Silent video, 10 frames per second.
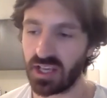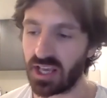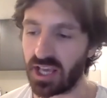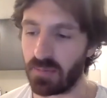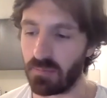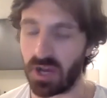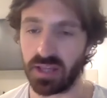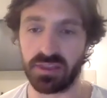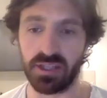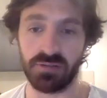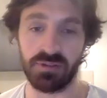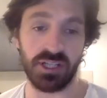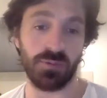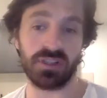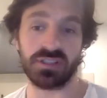And um, I think it
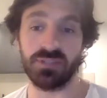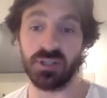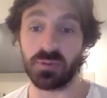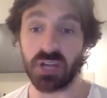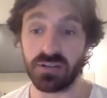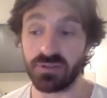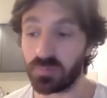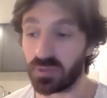really works. I'm really proud of it.